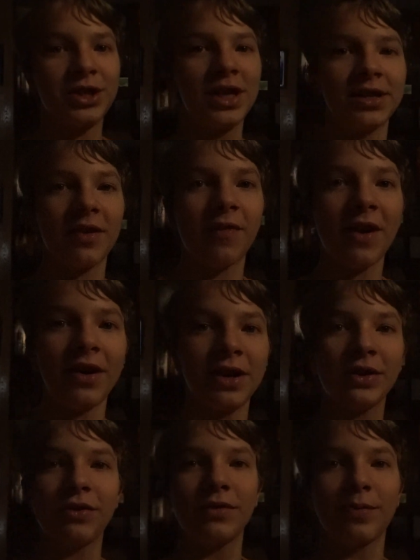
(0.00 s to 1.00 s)
She has a
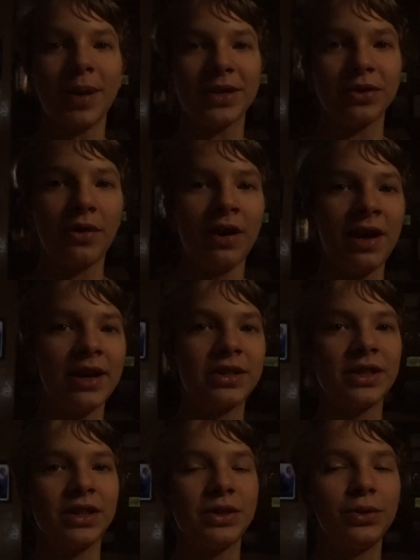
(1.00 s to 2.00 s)
very special and
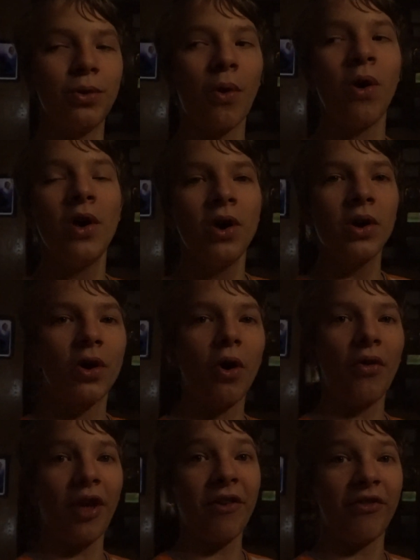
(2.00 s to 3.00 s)
interesting tool
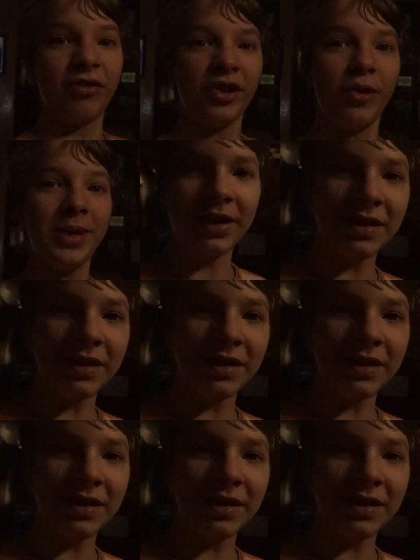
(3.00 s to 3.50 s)
called a Flowbee.